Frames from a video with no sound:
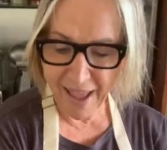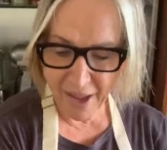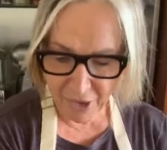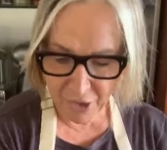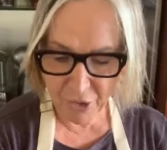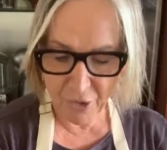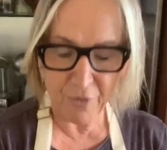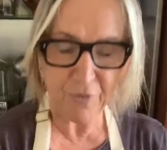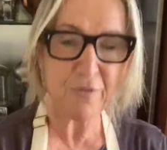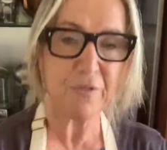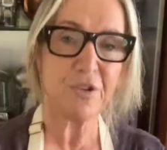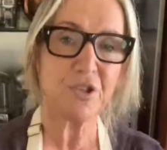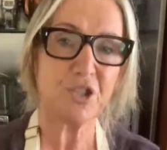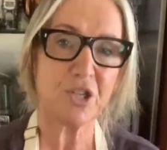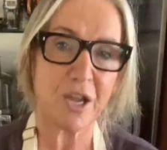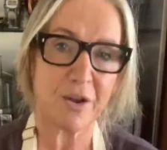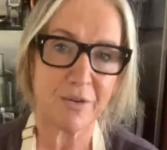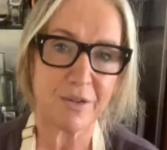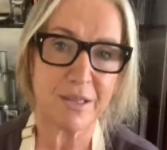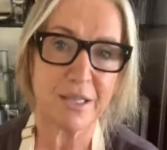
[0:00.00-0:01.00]
thank you for
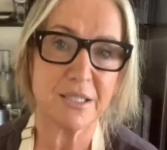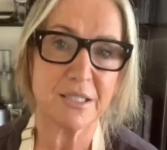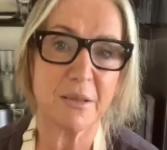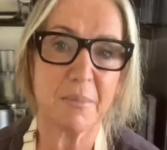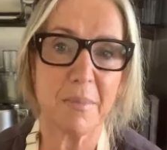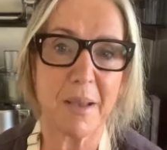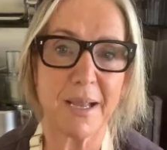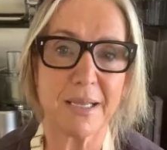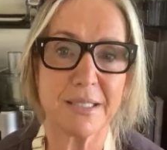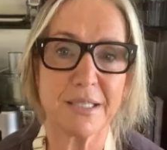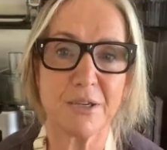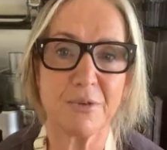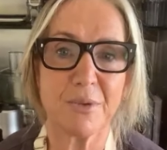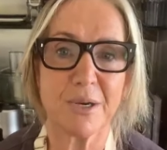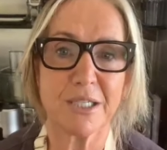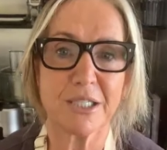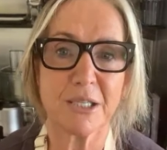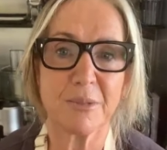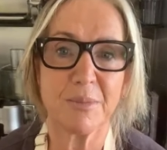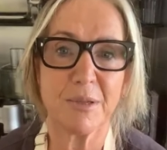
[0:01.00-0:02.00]
sharing this amazing
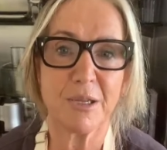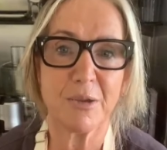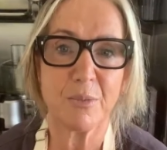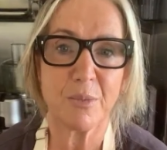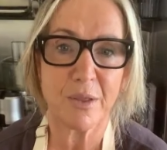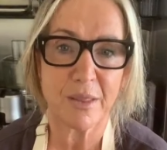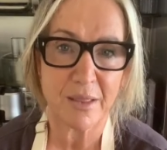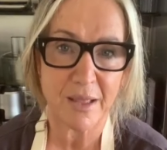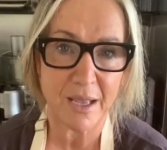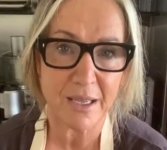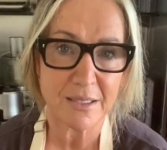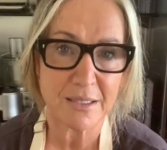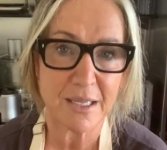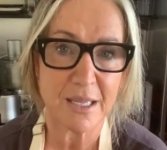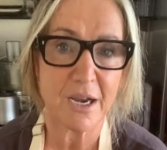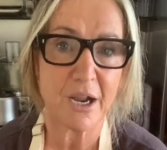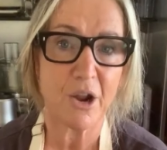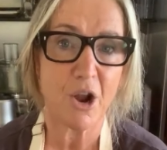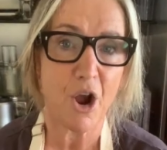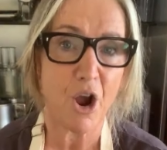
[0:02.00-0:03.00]
recipe with us.
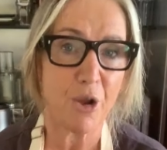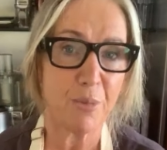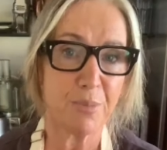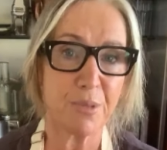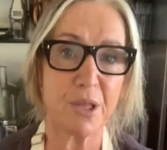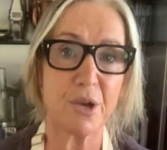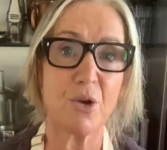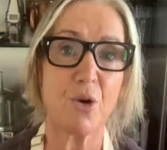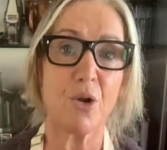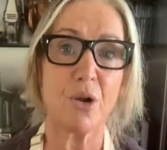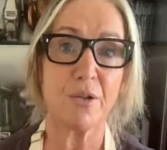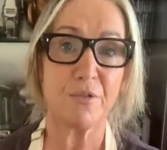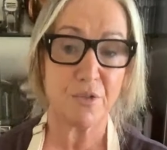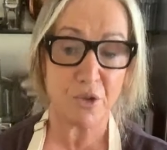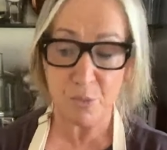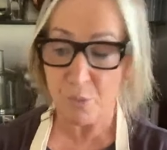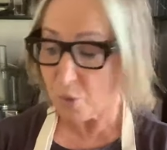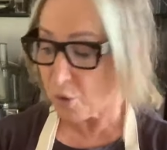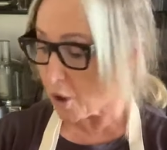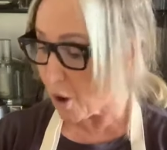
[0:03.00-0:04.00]
And I hope that all of
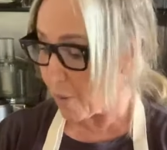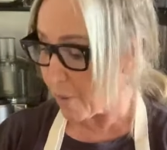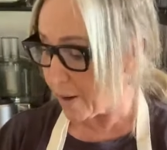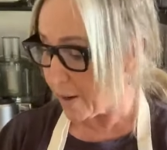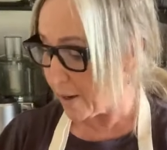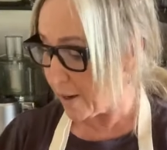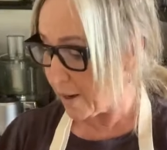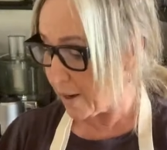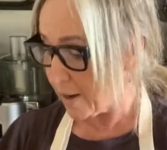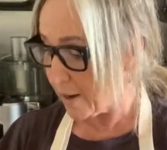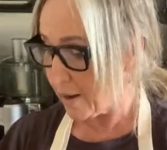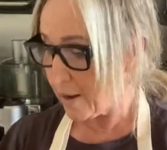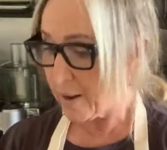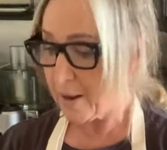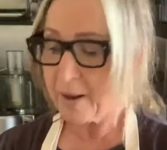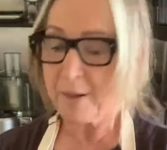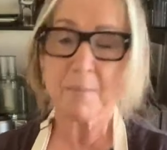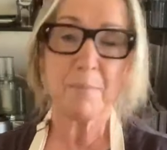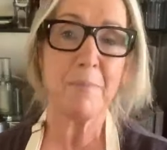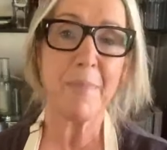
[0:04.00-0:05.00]
you will go and
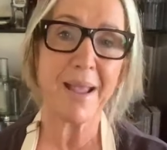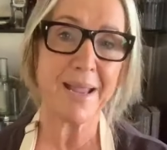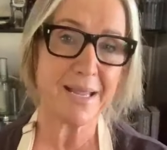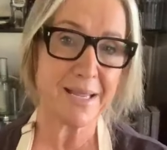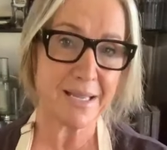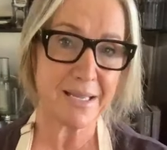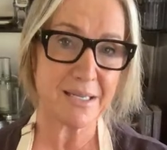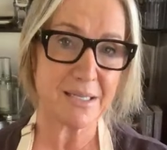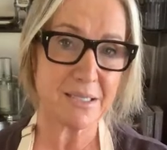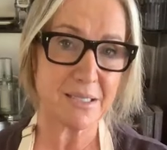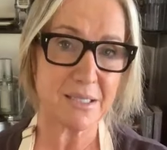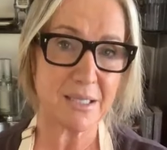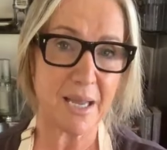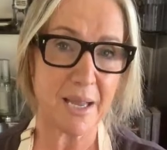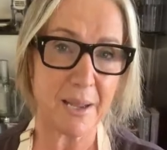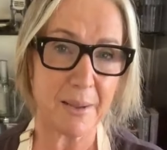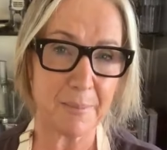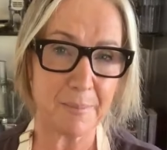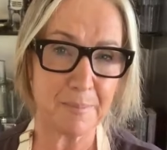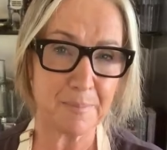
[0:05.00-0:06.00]
make it
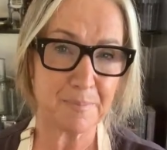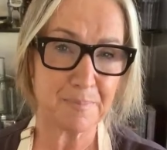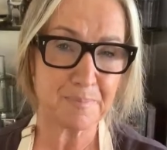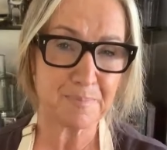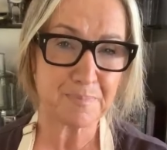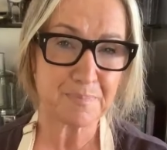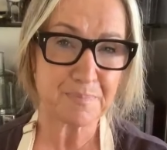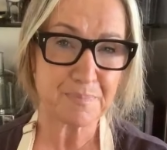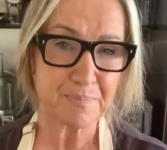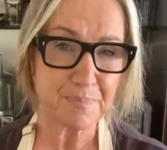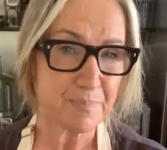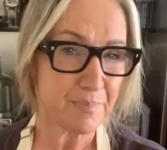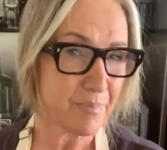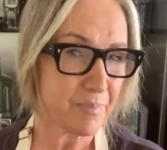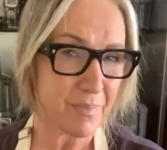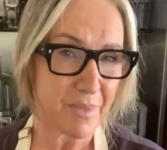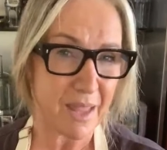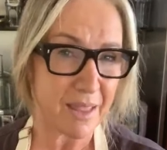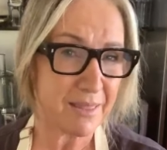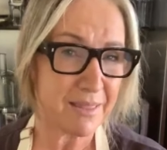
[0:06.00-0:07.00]

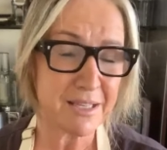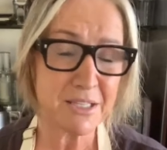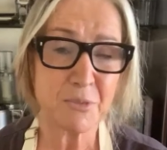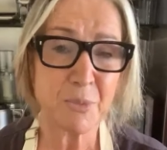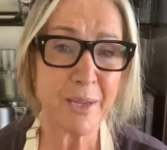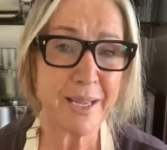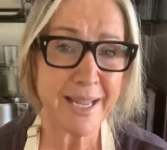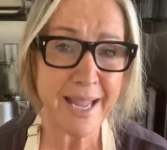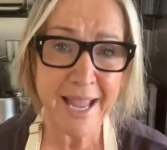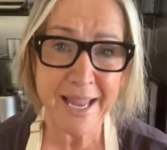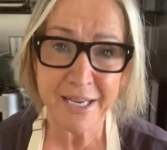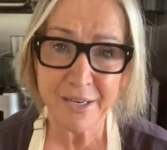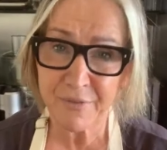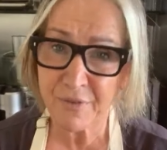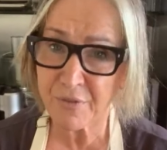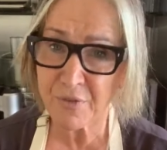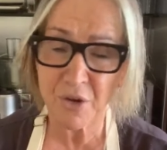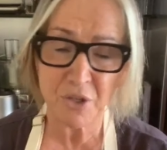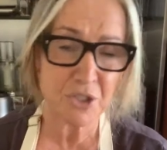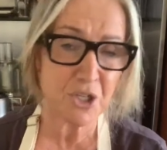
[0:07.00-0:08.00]
this weekend
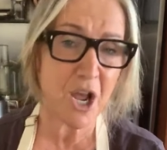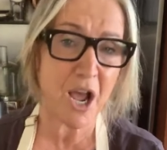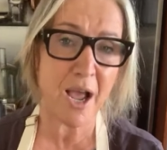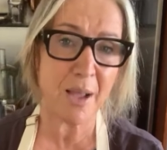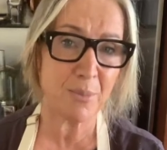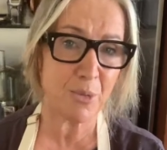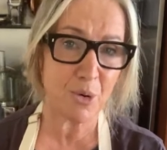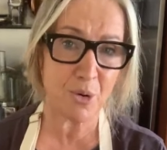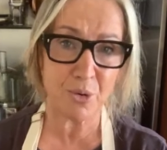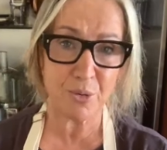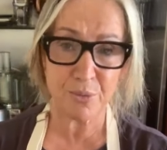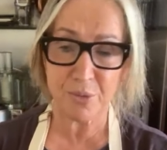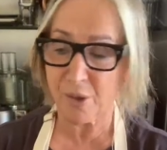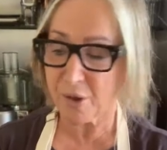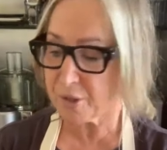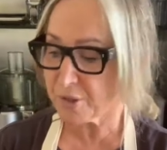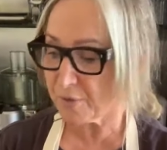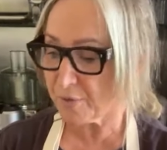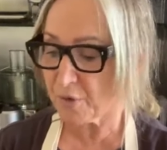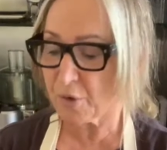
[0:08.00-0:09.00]
if you've got time, or
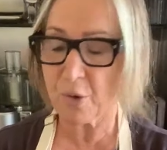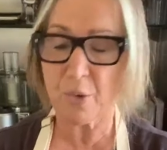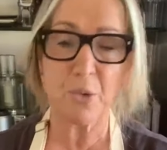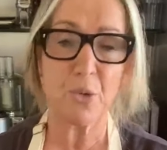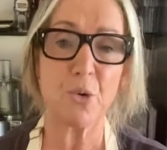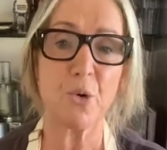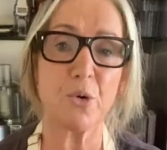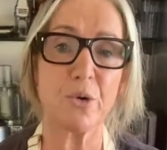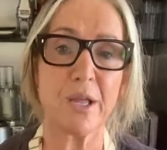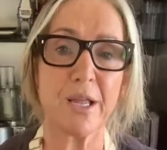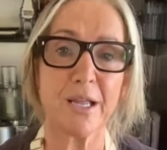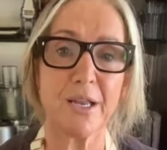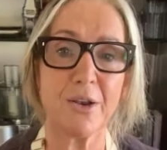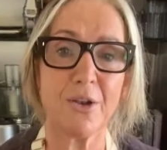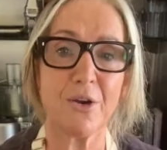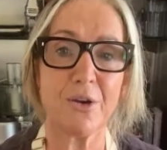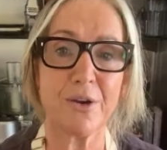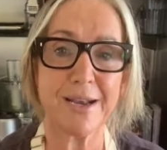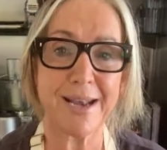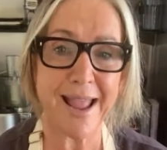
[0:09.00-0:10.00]
those of you who are cooking
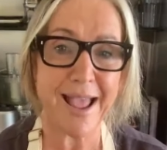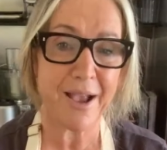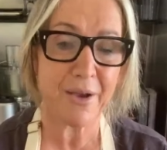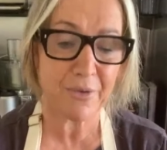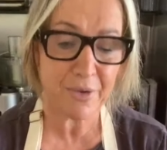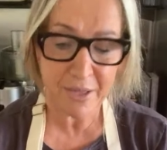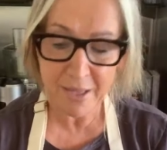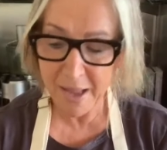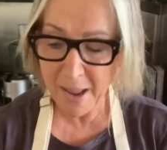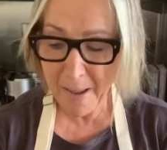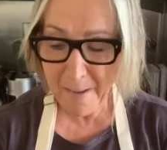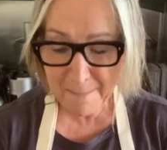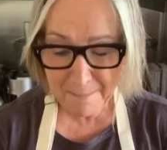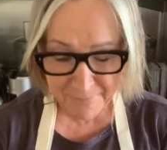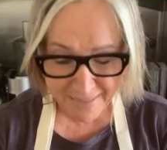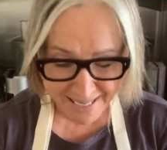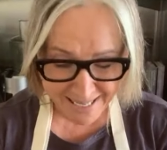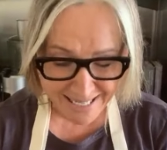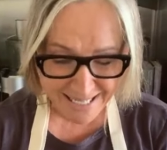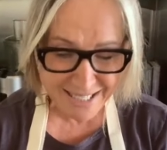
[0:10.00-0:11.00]
along now.
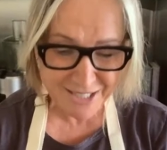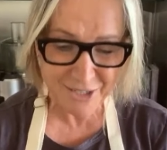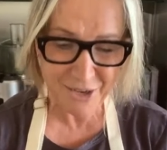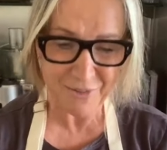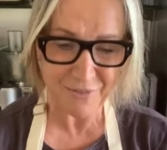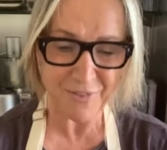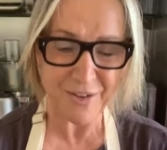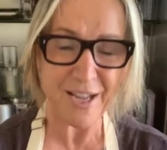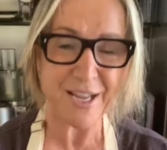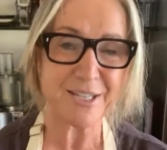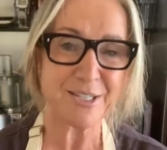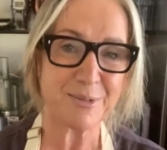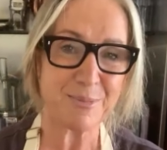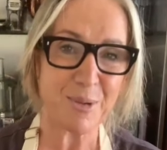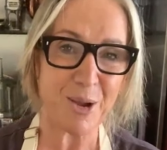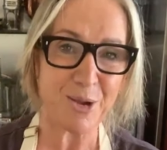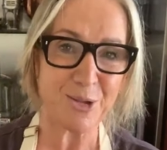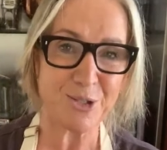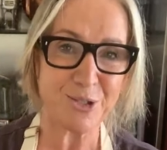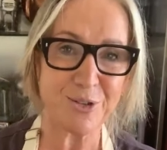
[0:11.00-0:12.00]
Please don't forget to
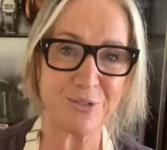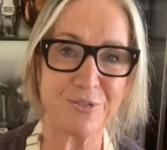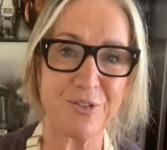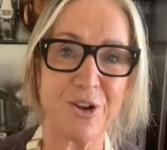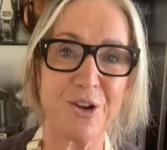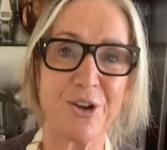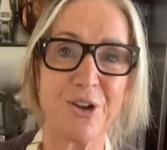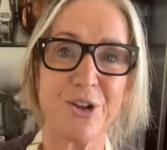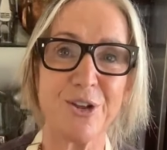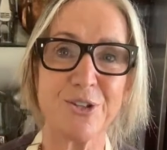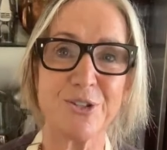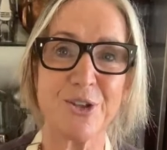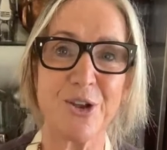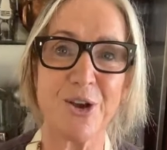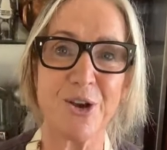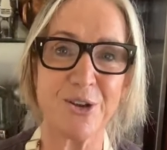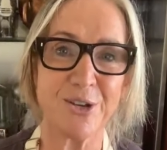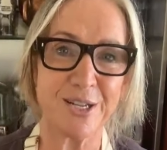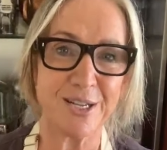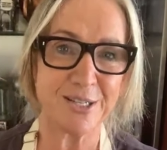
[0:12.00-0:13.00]
post your photos
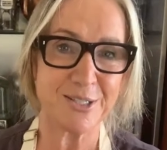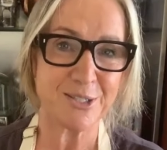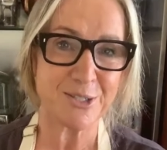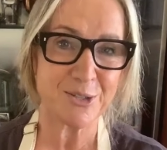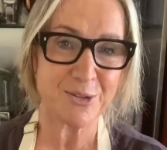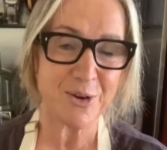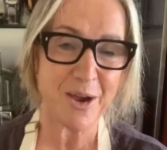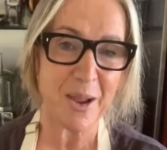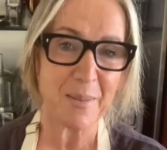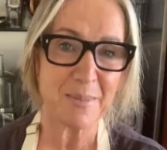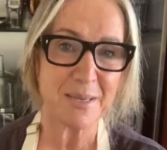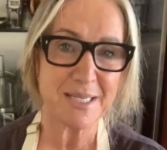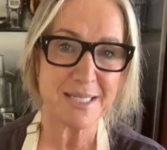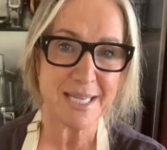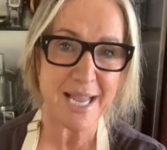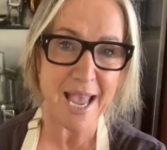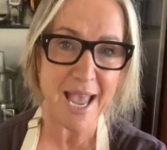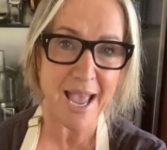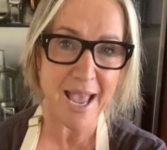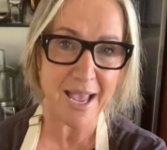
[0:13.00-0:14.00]
on Instagram and
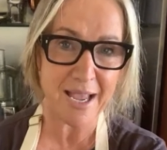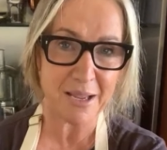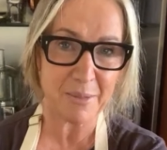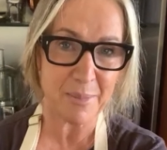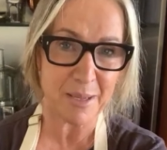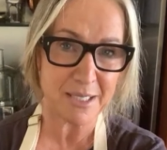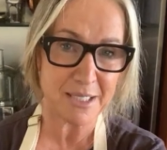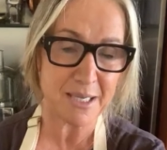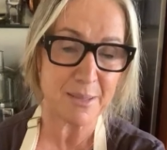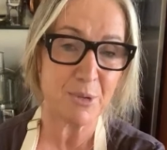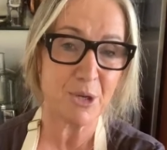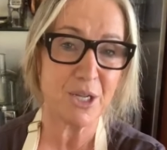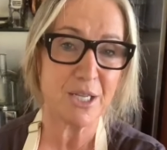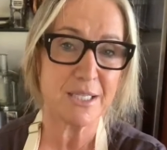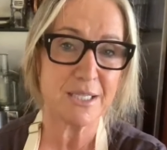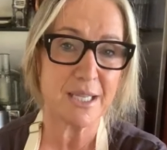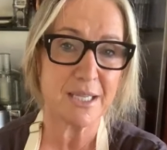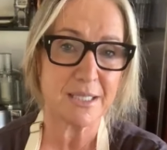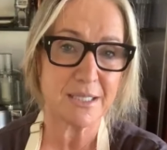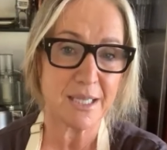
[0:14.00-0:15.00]
tag Monday Morning
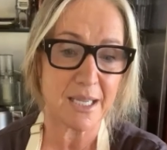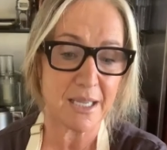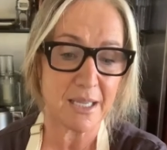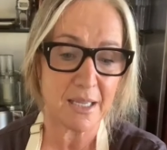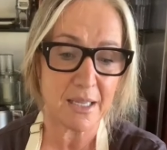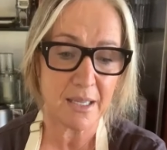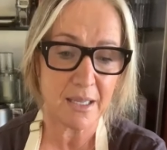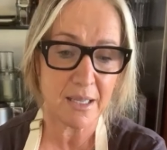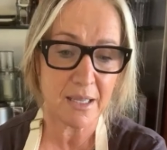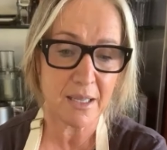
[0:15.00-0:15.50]
CC